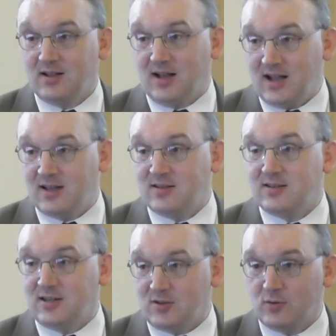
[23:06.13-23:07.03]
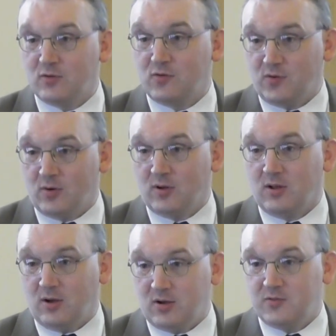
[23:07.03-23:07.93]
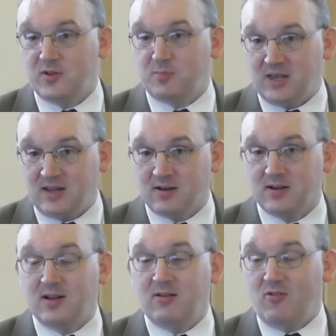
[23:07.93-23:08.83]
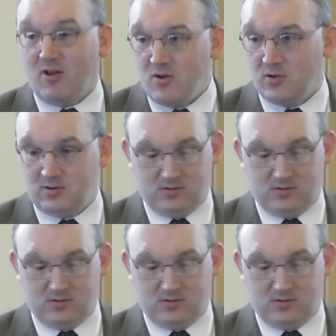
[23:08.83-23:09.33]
and that they don't fall off the pier and drown.